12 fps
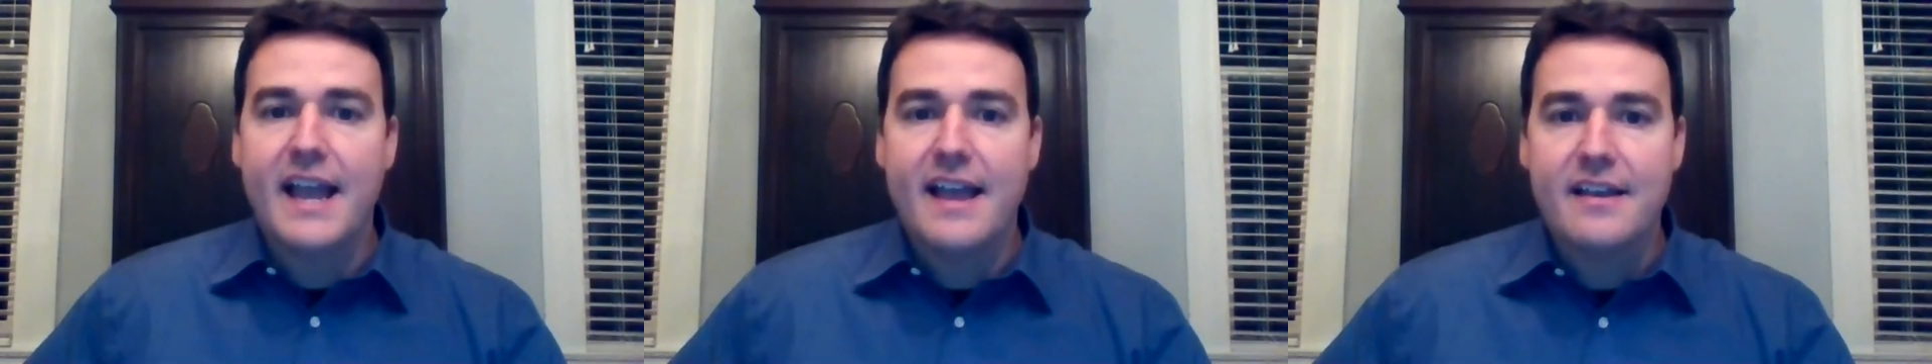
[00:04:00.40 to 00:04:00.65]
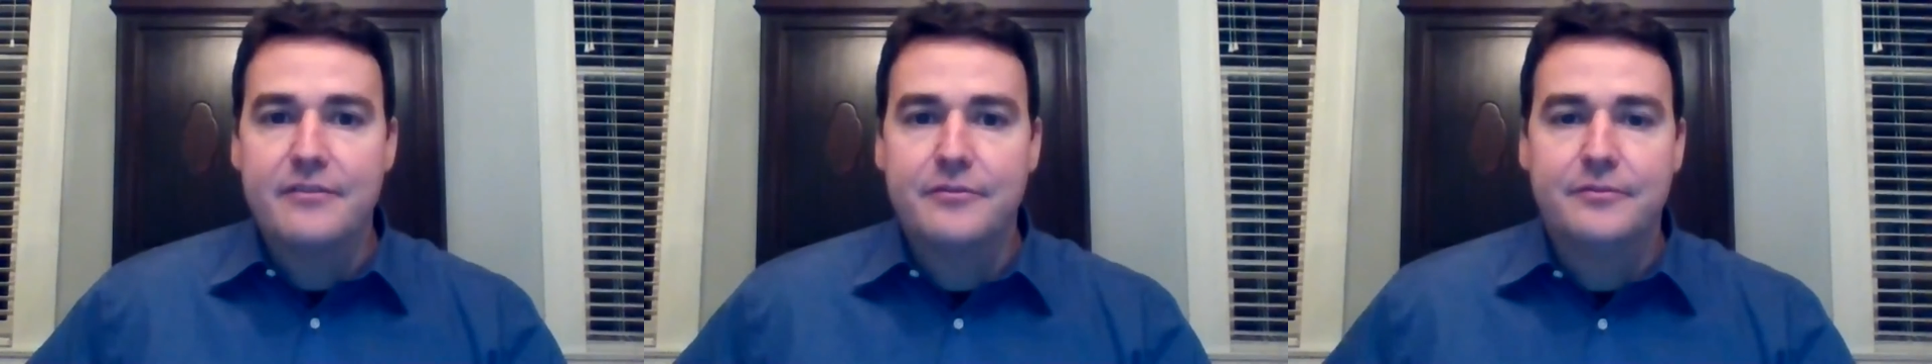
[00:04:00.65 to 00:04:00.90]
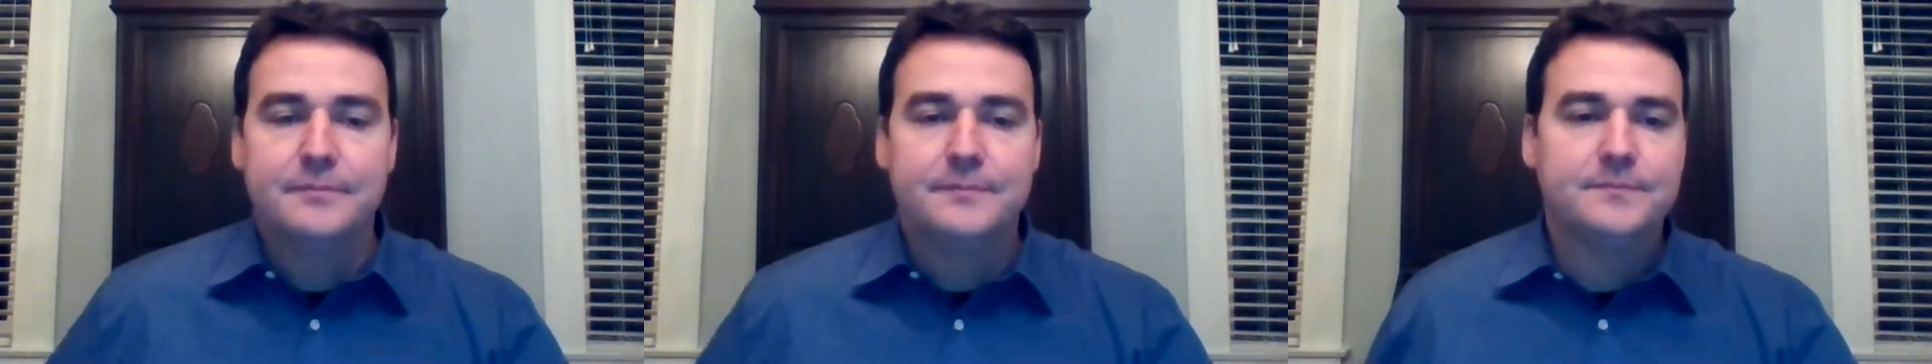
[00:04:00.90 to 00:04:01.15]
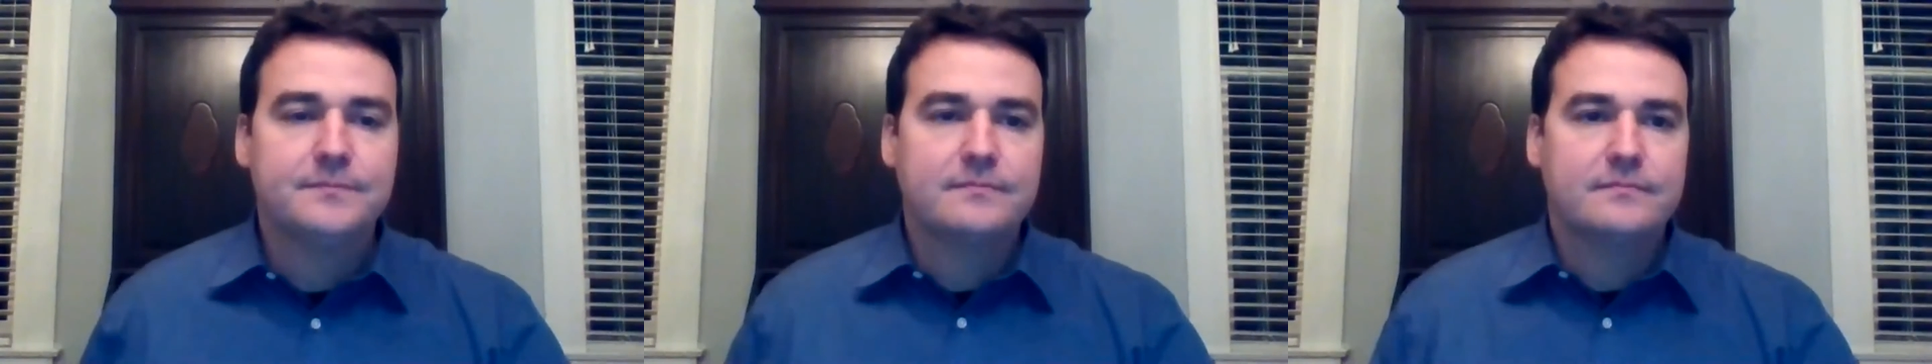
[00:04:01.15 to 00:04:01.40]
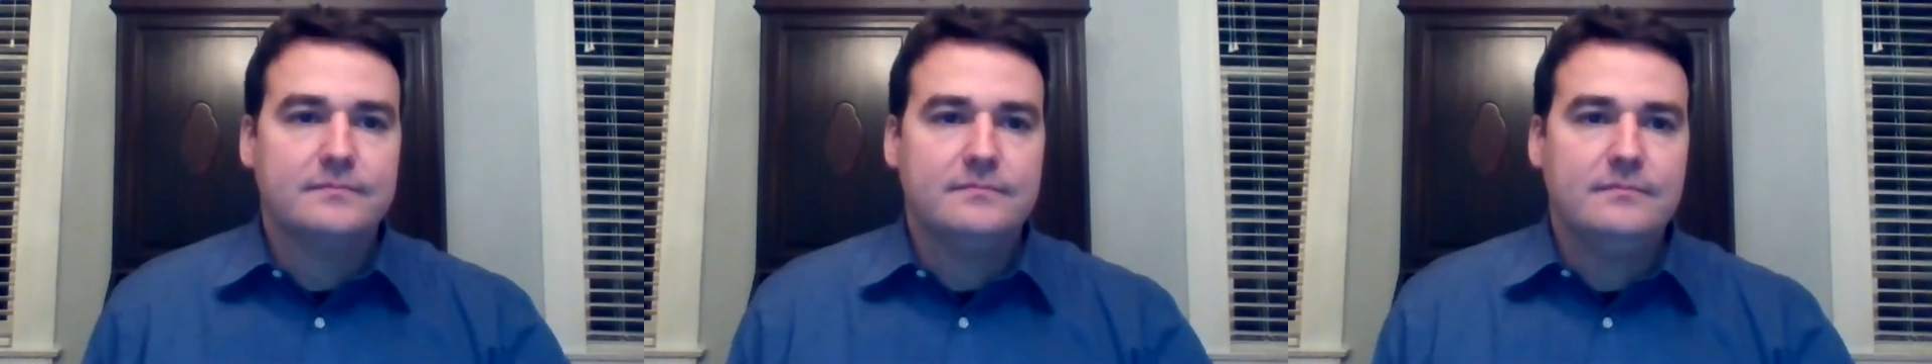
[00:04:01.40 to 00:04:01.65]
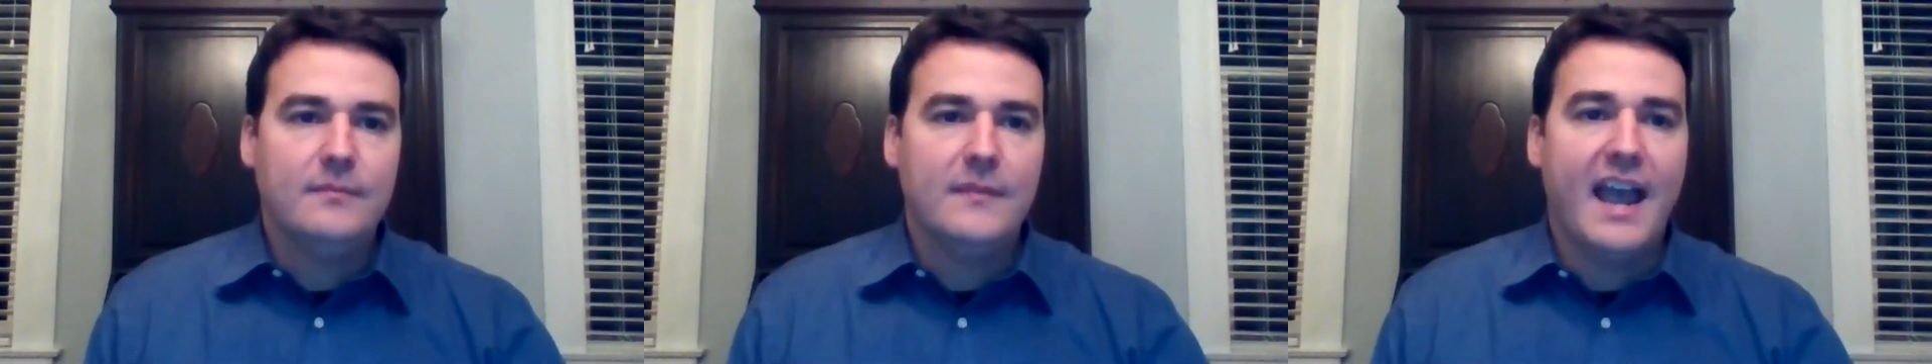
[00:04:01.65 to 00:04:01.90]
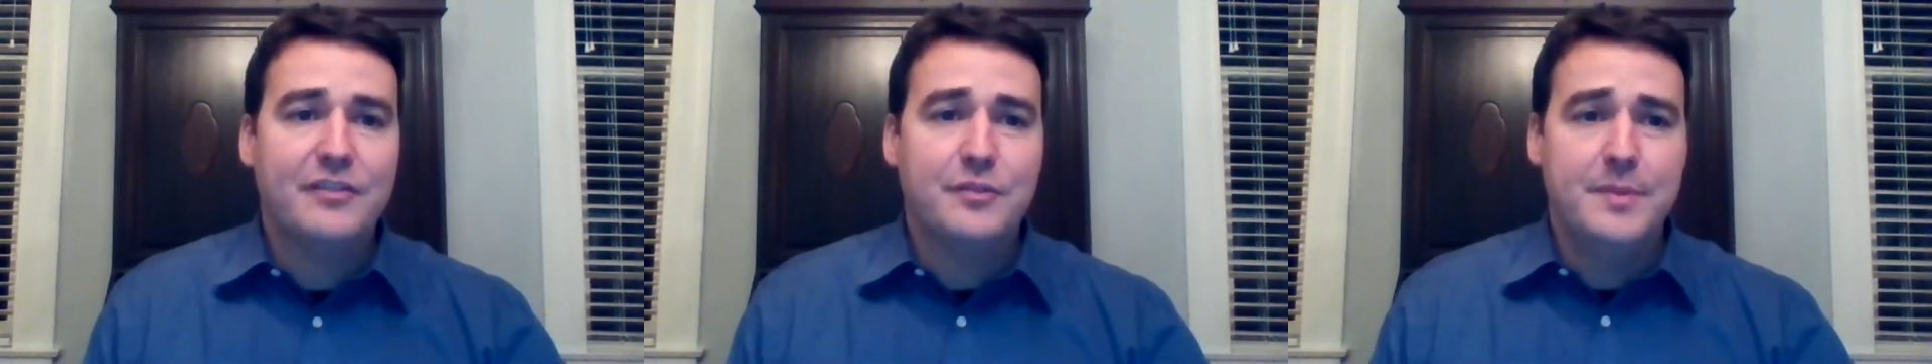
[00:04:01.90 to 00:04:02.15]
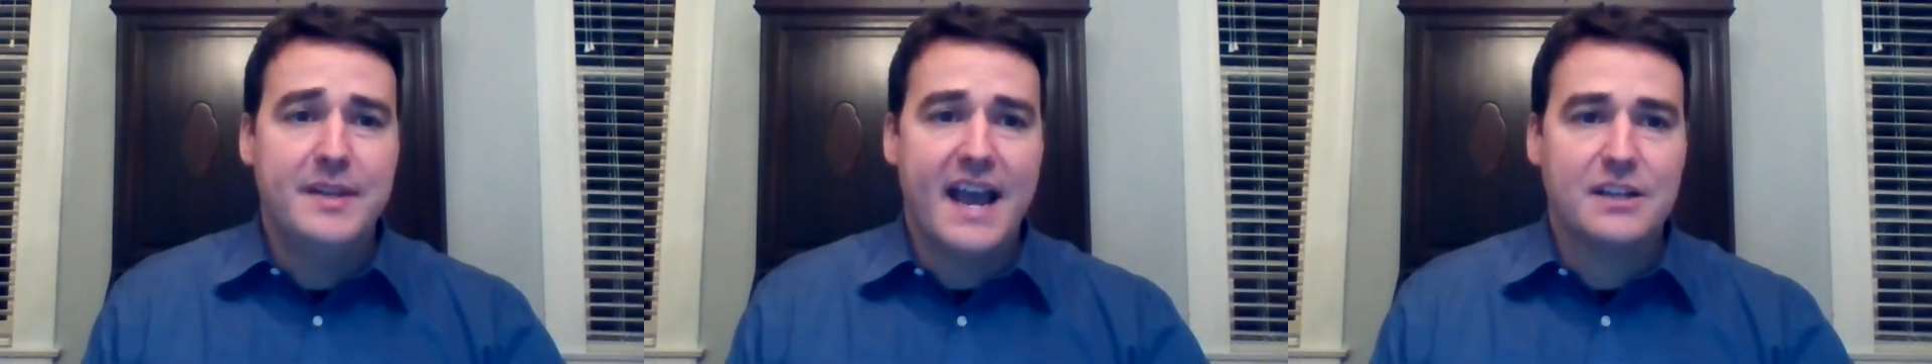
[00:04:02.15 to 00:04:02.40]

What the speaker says: have. I have to be